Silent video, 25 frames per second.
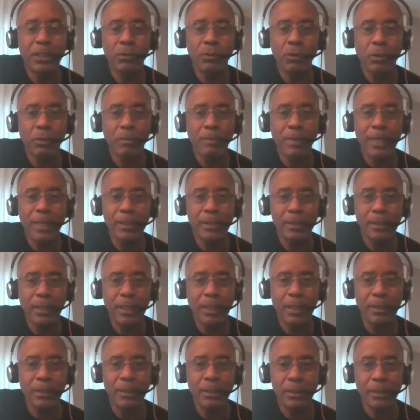with my
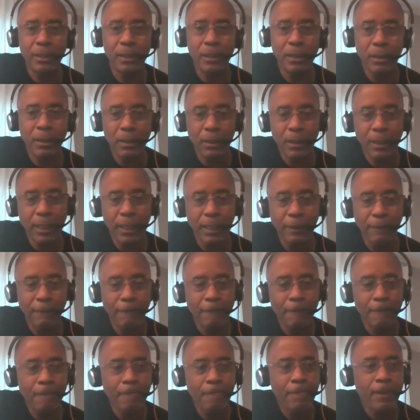sons that
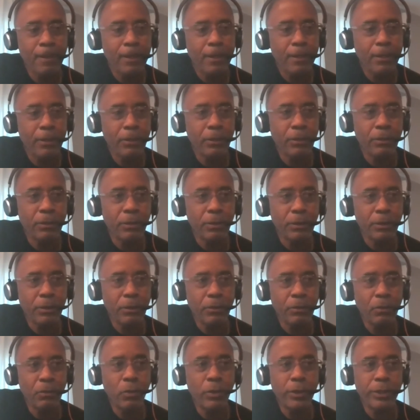
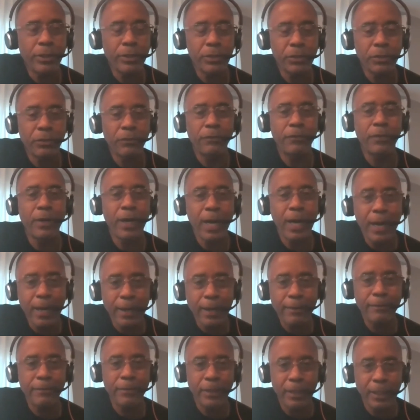you want to
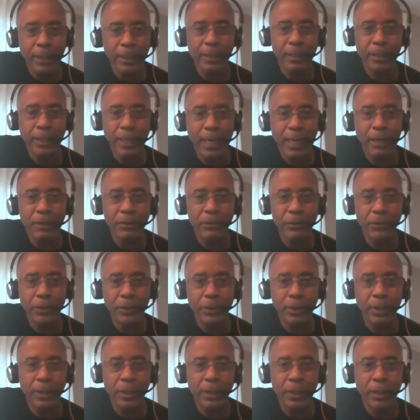survive the
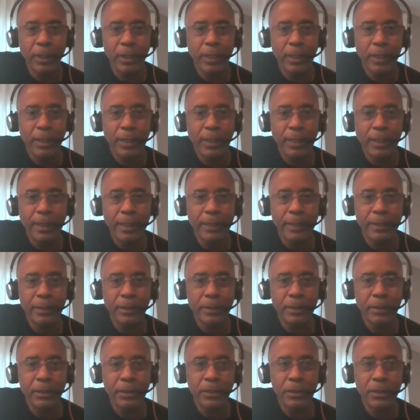encounter.
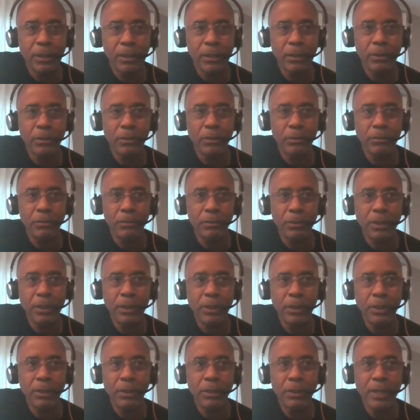And so,
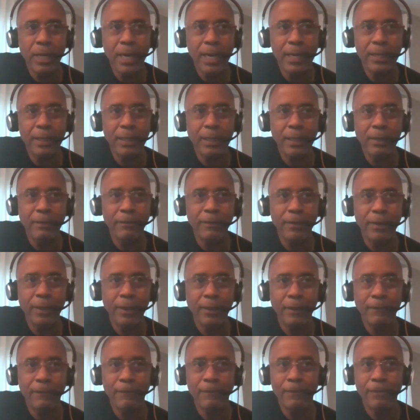not
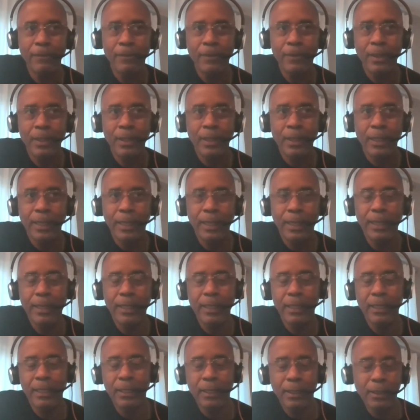giving
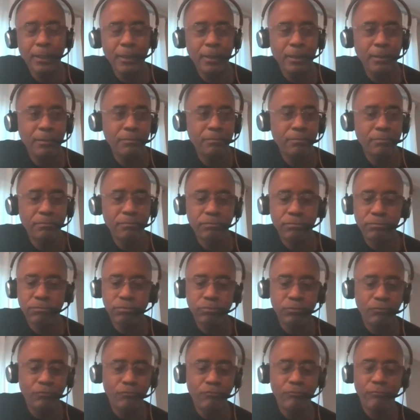any
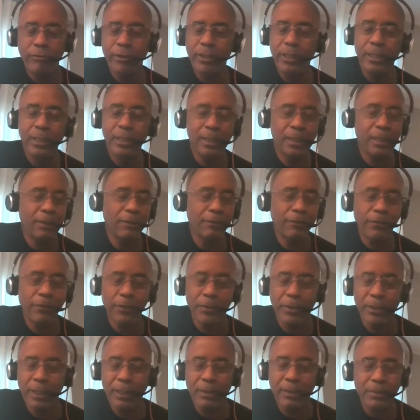reason
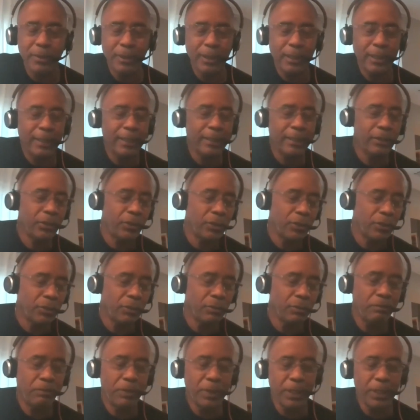for them to hit
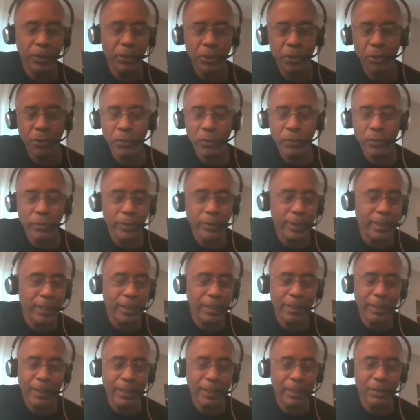you, beat you, or
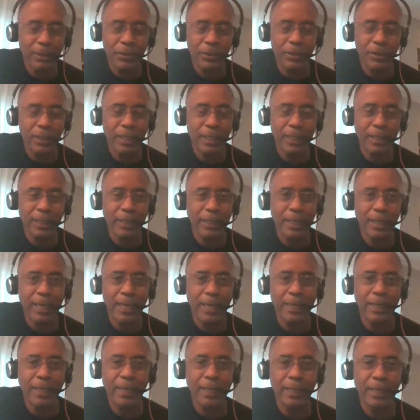anything else like
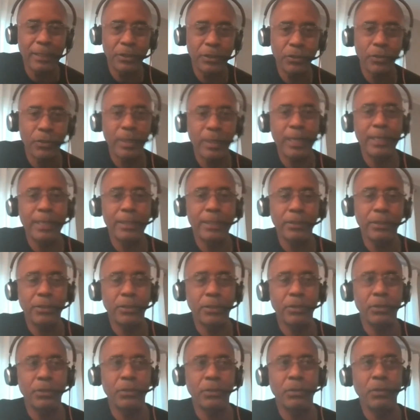that, and trying
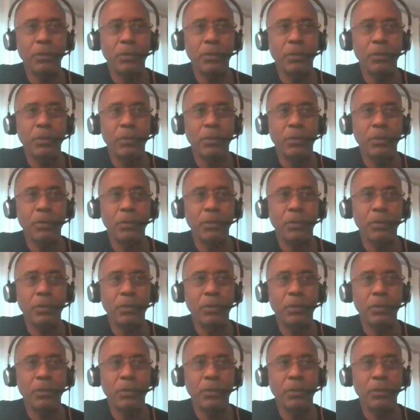to